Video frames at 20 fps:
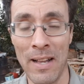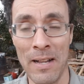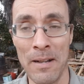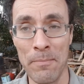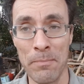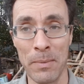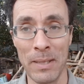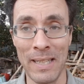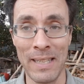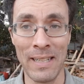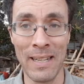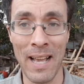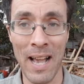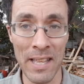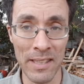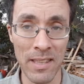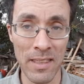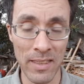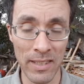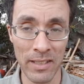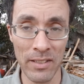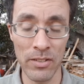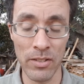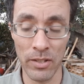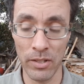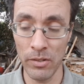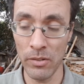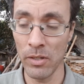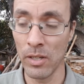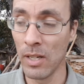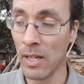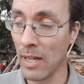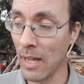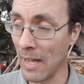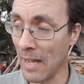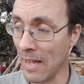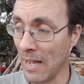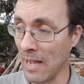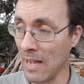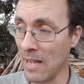Um, in other things though,
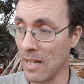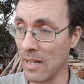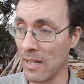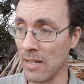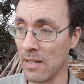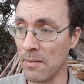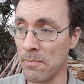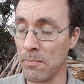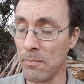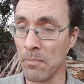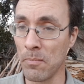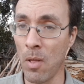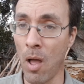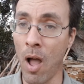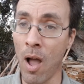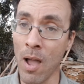um,